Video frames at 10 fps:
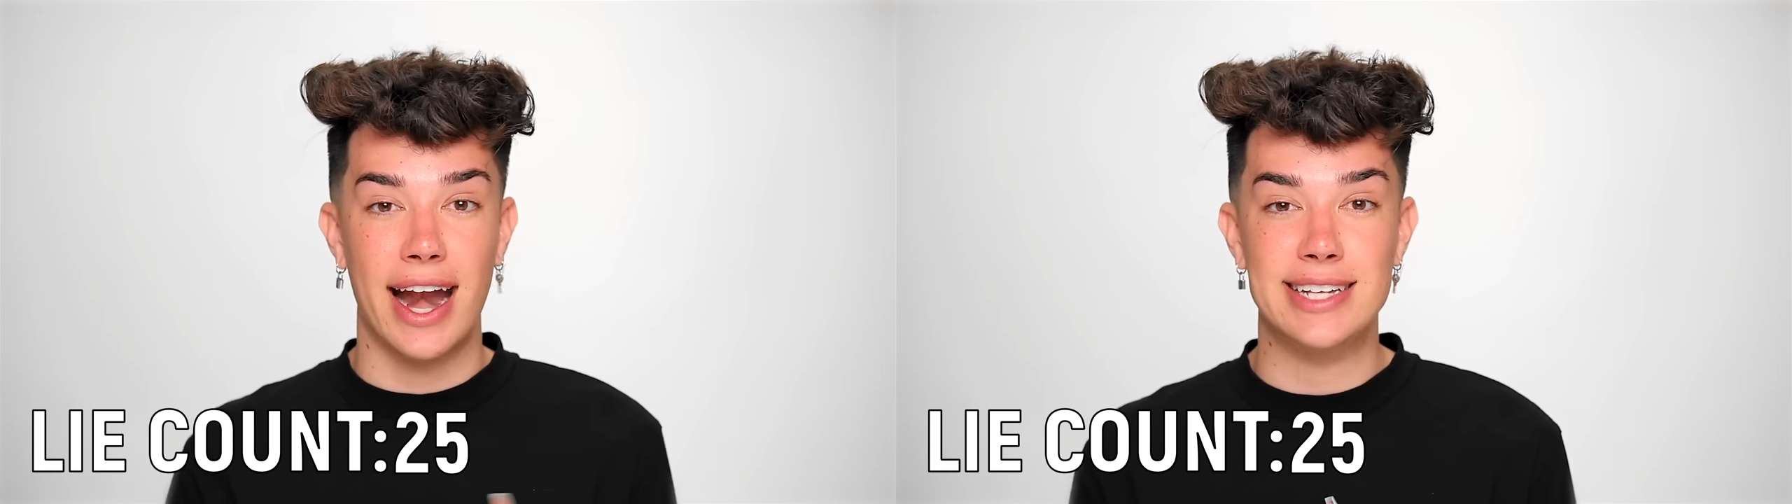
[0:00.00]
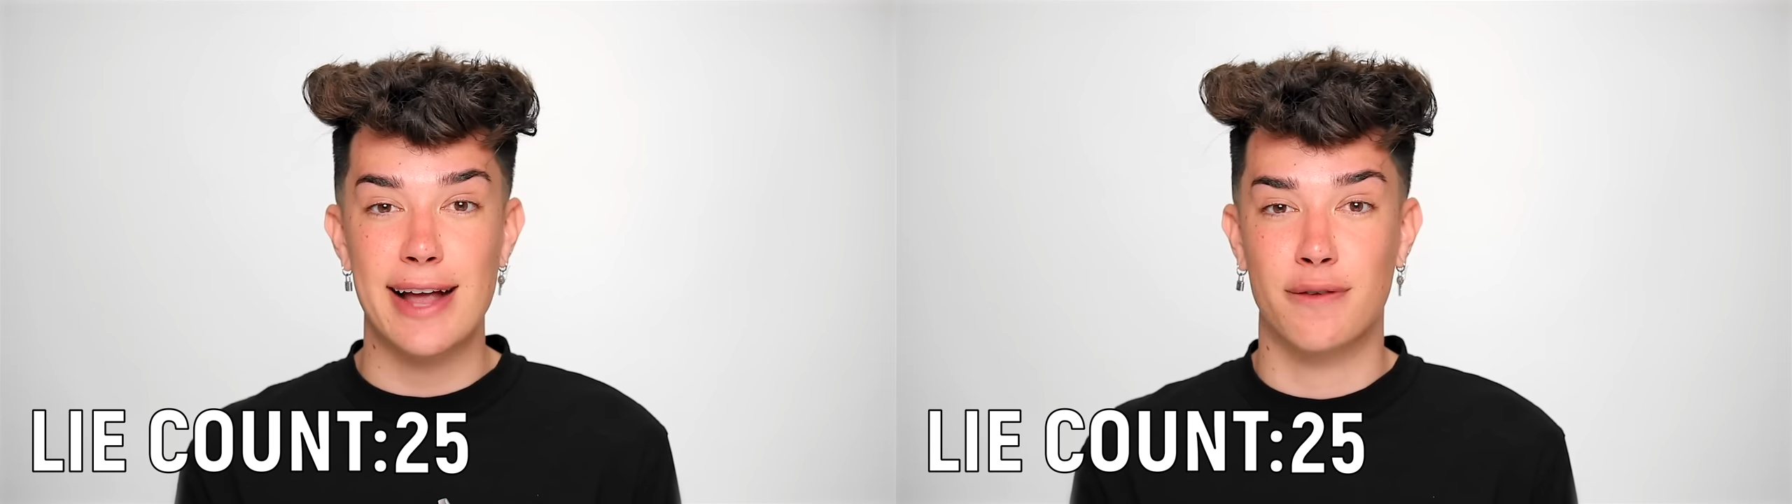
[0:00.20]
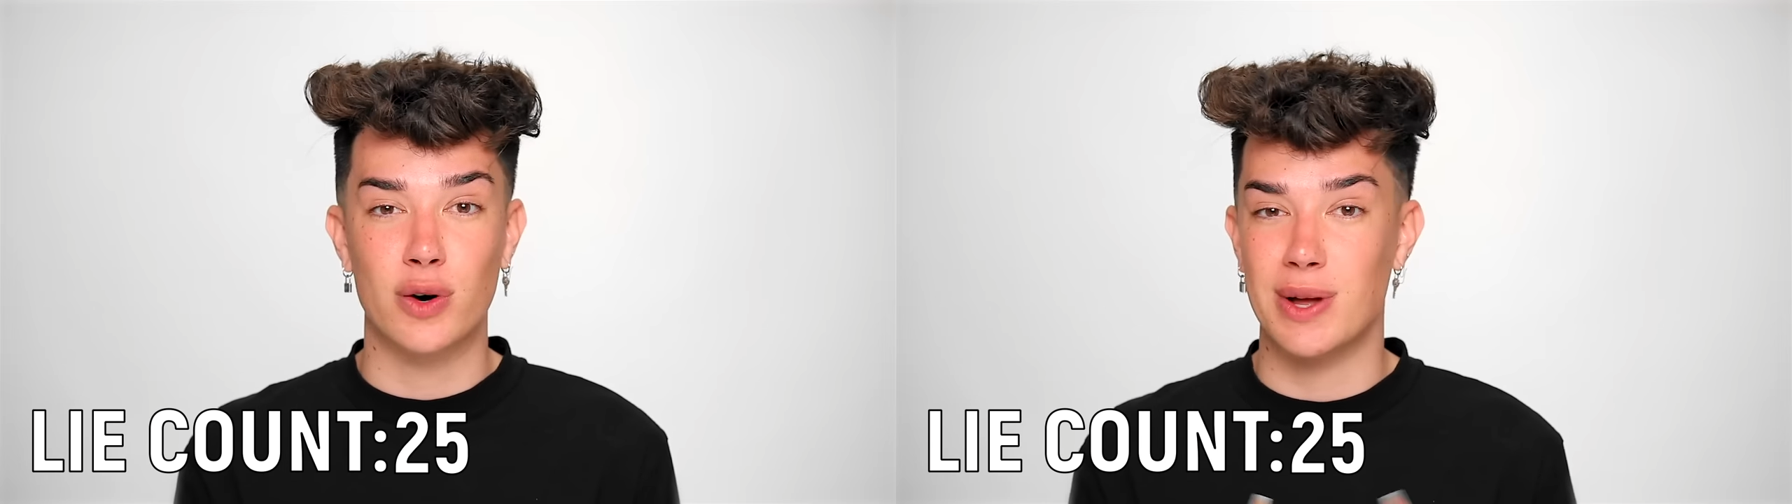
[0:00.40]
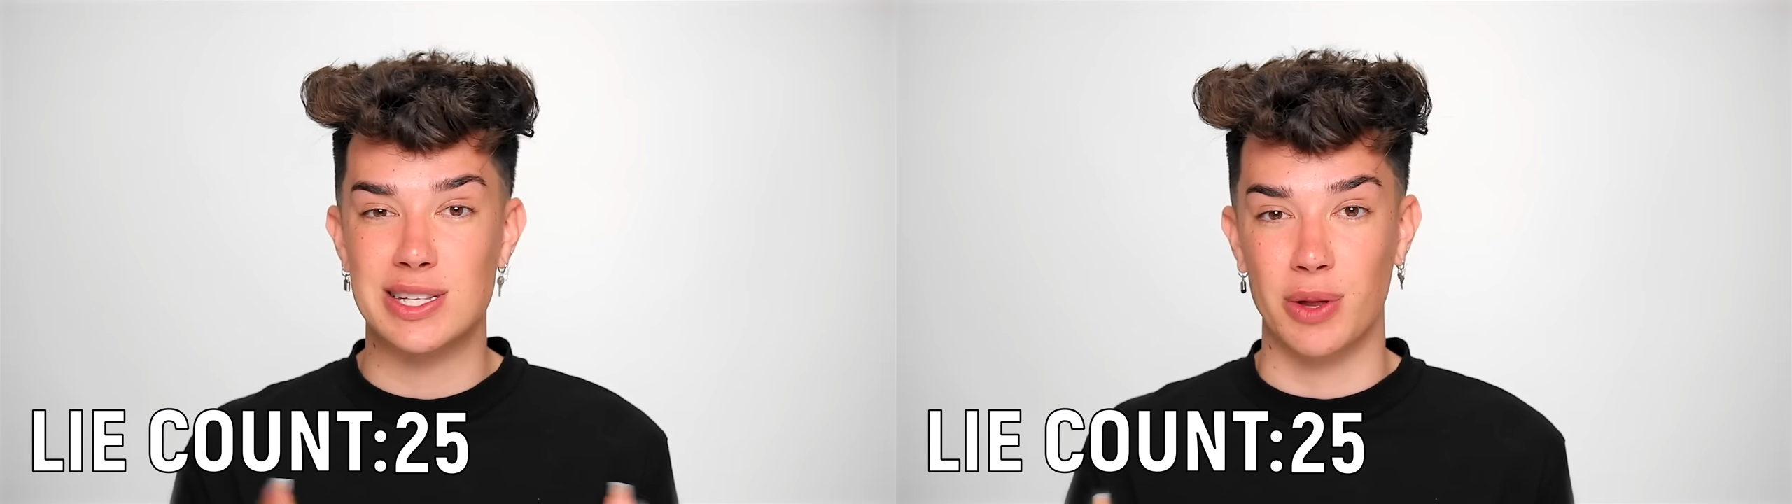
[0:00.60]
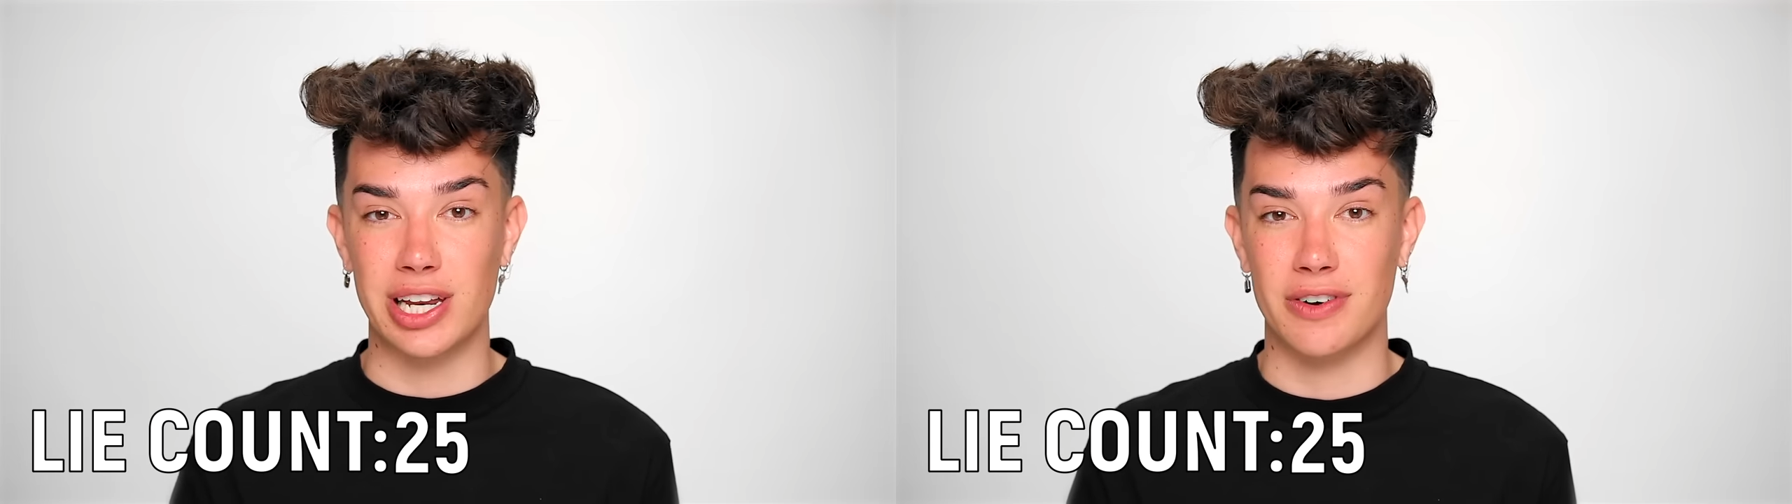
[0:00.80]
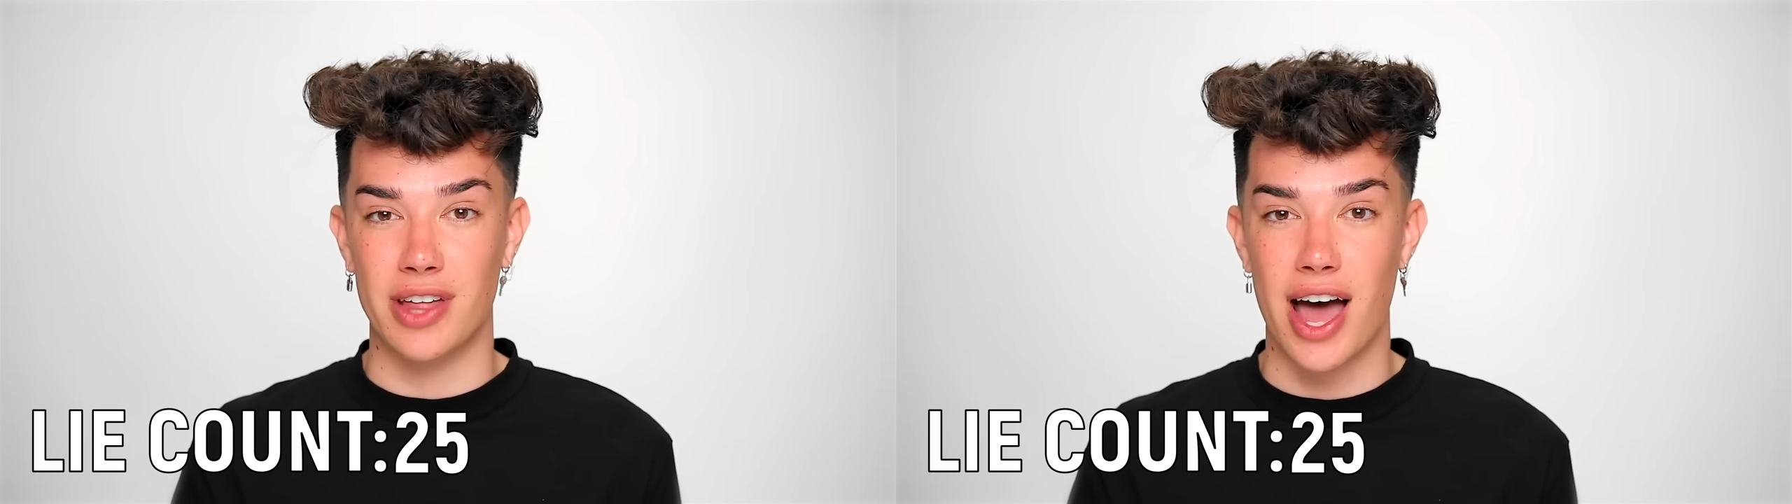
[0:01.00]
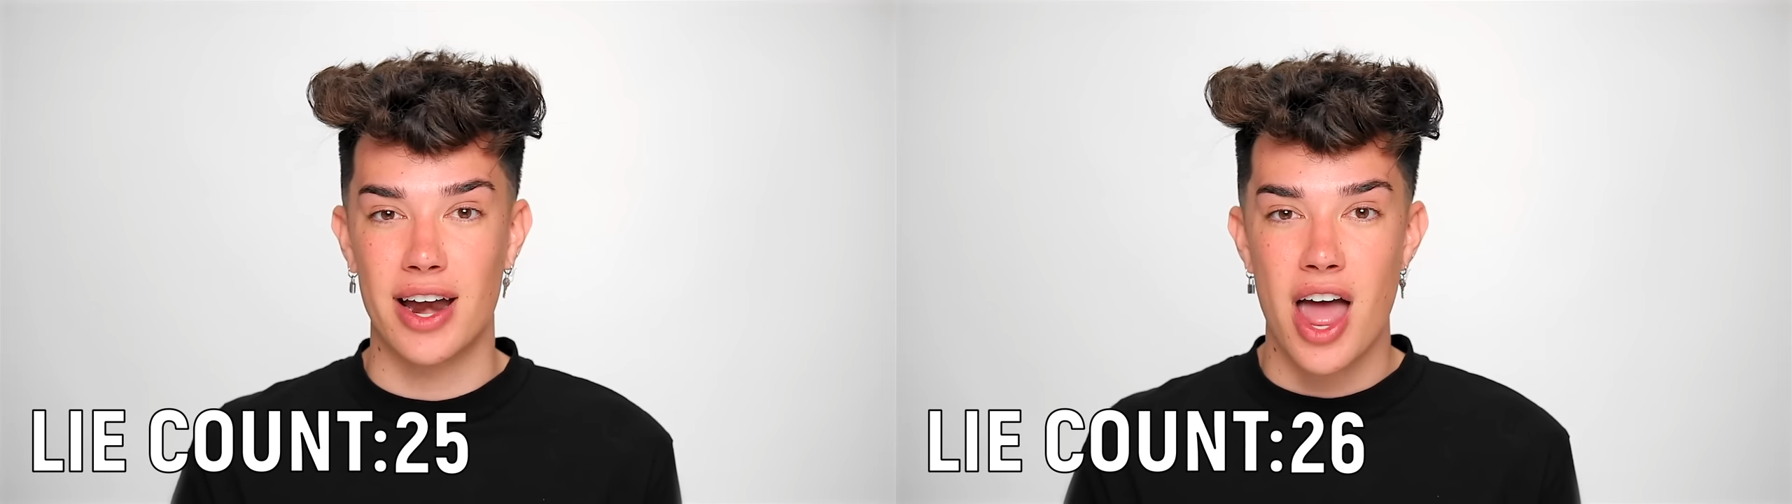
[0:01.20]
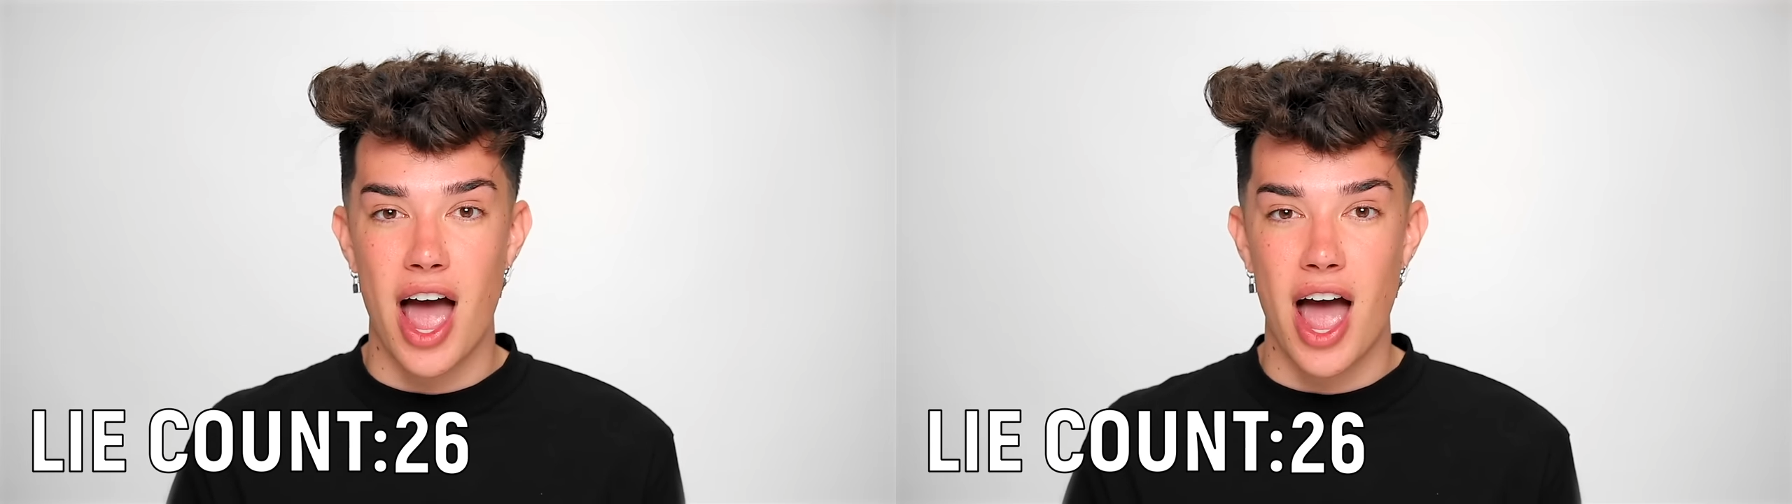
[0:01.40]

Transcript: and I take full responsibility for that.